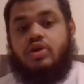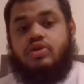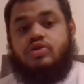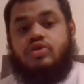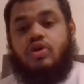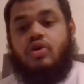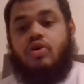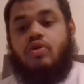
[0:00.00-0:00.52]

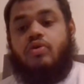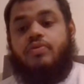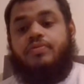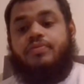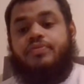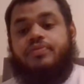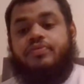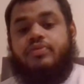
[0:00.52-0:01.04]
So
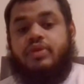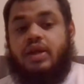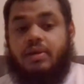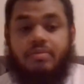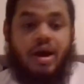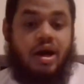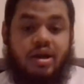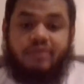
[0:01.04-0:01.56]
the
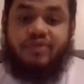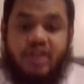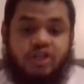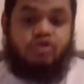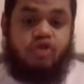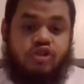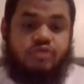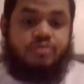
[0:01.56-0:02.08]
amount of
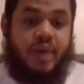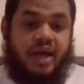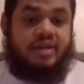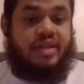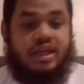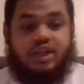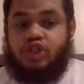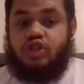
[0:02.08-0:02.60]

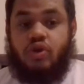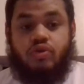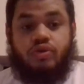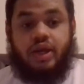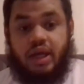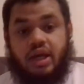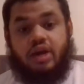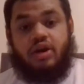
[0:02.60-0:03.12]
disrespect that's shown
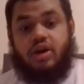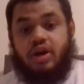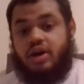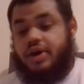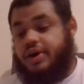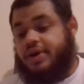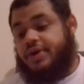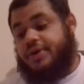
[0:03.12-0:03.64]
here
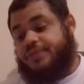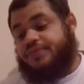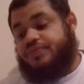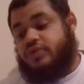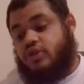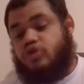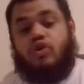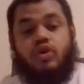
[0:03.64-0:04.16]

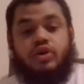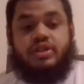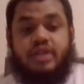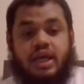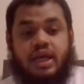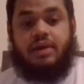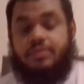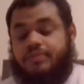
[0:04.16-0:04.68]
towards
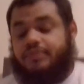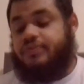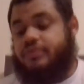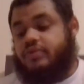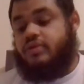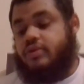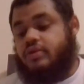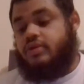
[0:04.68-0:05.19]
him
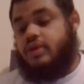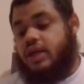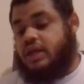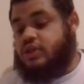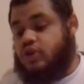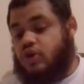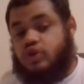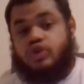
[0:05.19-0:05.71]

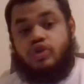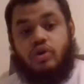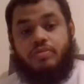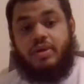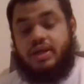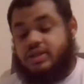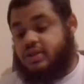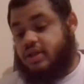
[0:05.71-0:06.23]
is also
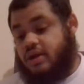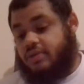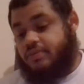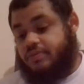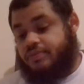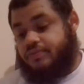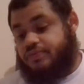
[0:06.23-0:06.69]
messed up.